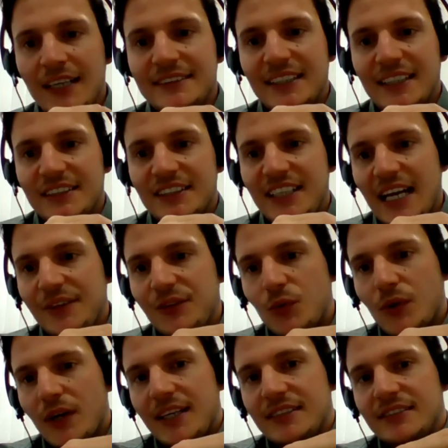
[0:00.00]
that
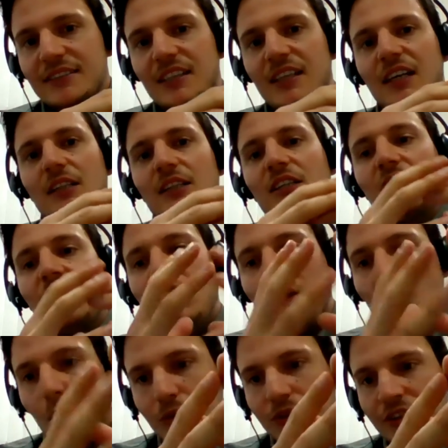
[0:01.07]
generates a
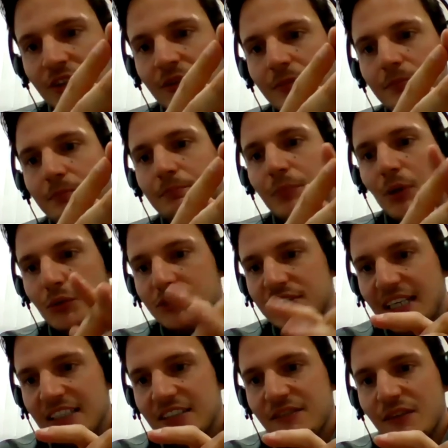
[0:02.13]
closed
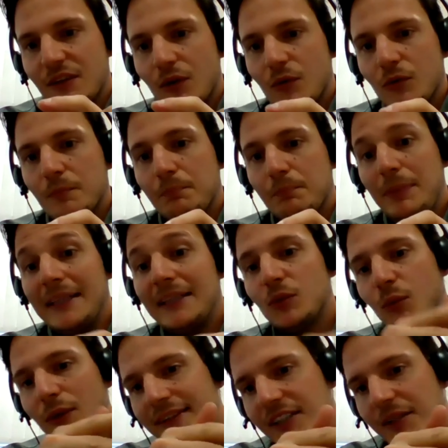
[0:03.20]
process flow
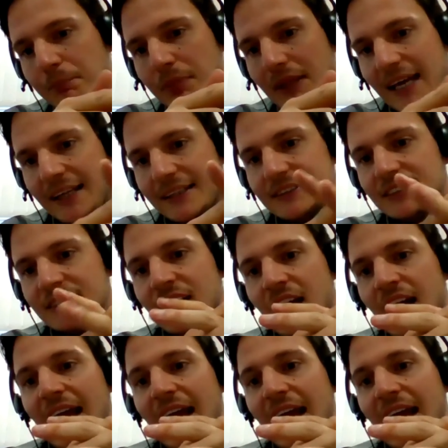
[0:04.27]
between the plants